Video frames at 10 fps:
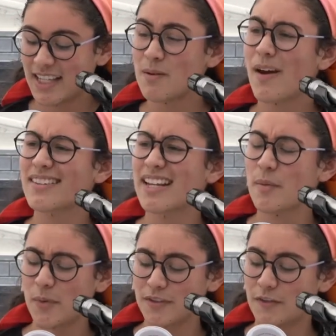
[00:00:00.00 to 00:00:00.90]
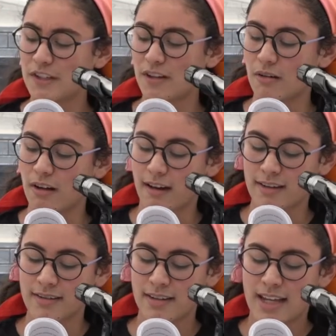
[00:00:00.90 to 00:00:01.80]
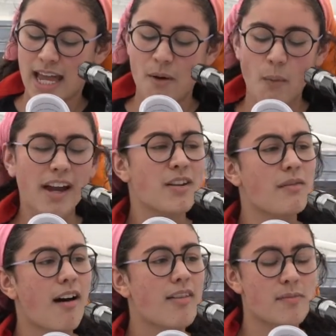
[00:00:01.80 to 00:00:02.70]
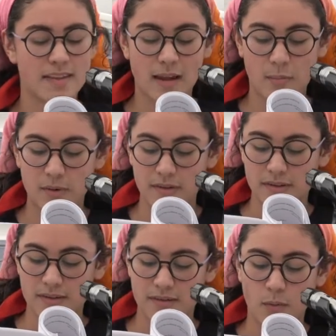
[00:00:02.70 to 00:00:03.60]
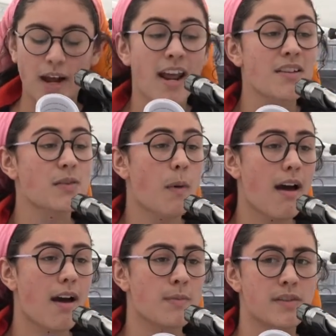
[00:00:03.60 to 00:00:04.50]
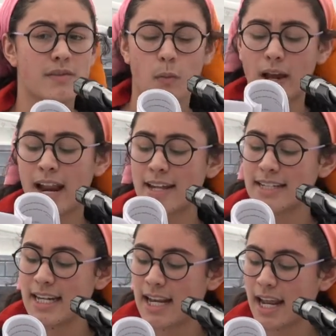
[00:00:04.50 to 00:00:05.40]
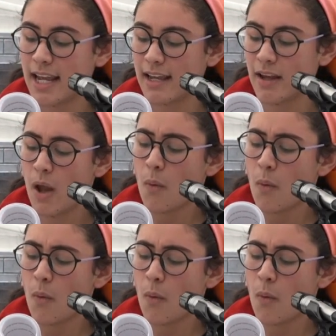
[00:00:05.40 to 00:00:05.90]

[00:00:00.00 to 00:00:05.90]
Keep my samples for so long. And why do you call them samples? Why not swabs? Why not DNA?